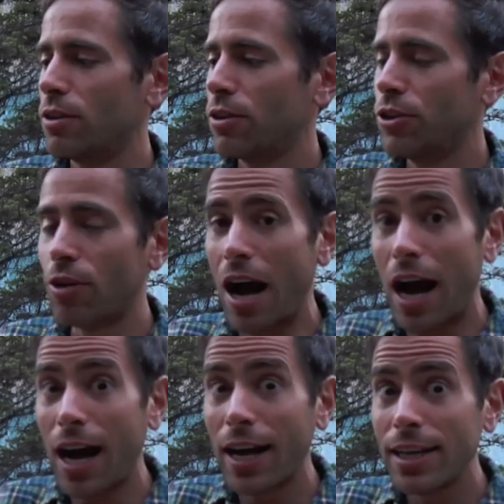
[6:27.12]
Your
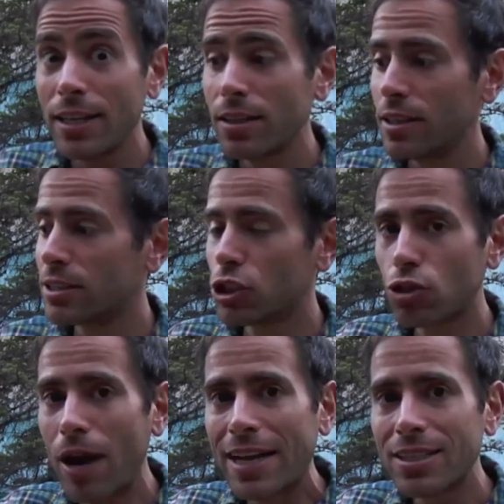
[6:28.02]
eye is
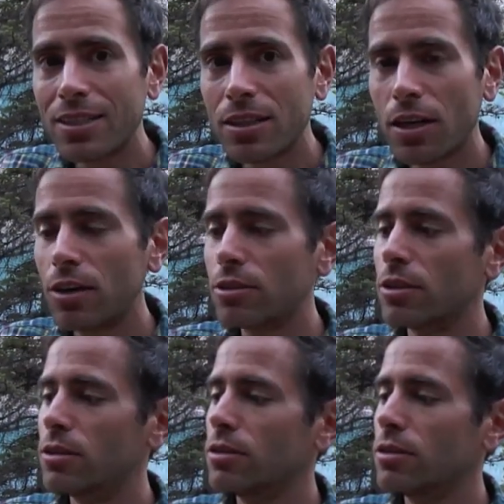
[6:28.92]
attracted to the color.